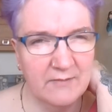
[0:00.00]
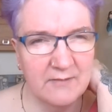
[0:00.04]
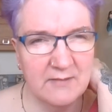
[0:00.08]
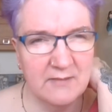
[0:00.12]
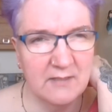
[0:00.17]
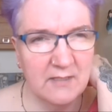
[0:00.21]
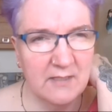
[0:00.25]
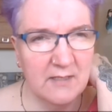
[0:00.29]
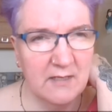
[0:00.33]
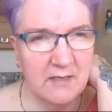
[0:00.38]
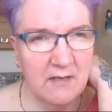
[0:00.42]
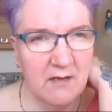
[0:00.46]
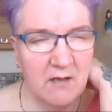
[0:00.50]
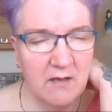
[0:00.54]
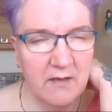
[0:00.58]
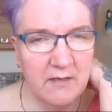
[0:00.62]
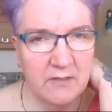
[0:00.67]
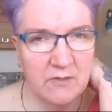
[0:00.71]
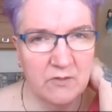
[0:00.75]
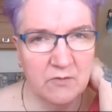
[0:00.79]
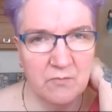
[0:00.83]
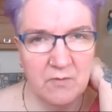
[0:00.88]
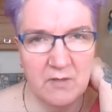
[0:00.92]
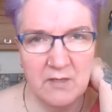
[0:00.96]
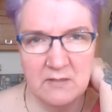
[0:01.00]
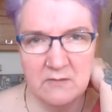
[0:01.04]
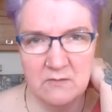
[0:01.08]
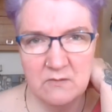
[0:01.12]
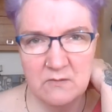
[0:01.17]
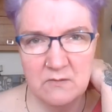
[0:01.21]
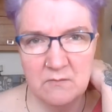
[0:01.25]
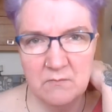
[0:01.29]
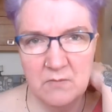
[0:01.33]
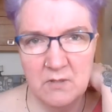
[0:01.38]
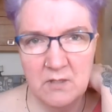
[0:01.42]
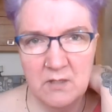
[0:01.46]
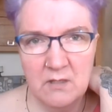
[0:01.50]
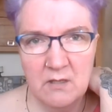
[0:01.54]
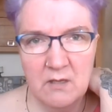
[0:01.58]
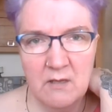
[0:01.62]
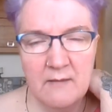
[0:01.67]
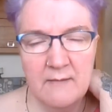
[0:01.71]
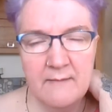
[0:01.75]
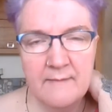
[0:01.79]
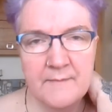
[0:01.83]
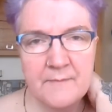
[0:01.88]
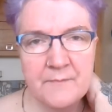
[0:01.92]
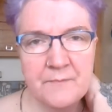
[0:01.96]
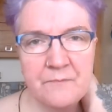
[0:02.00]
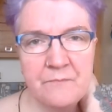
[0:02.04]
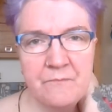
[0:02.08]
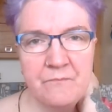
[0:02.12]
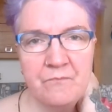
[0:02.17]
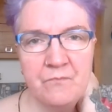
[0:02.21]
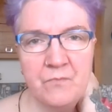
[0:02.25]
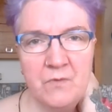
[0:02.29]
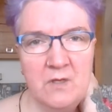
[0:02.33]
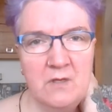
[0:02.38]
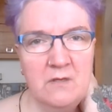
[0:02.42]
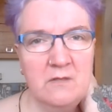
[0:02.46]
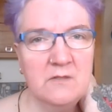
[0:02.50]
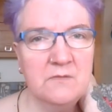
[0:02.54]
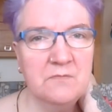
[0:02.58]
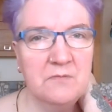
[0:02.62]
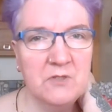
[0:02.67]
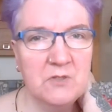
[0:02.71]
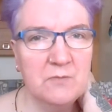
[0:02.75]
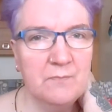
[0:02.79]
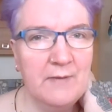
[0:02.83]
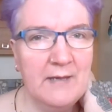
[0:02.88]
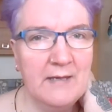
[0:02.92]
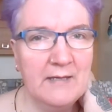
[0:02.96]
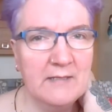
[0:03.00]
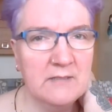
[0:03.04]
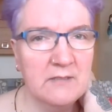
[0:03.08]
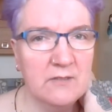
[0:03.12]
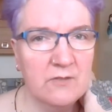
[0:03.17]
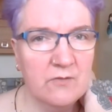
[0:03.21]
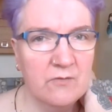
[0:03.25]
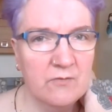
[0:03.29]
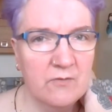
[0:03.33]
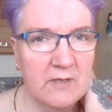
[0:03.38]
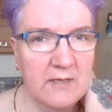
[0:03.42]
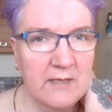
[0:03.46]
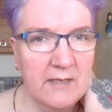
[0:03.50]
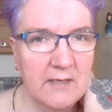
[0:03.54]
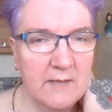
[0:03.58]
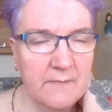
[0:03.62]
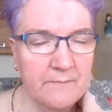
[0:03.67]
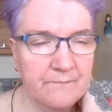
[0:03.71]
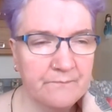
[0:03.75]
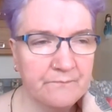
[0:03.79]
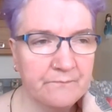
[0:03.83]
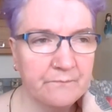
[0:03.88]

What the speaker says: there's another 9 squares or something, I'm going to switch back to 3,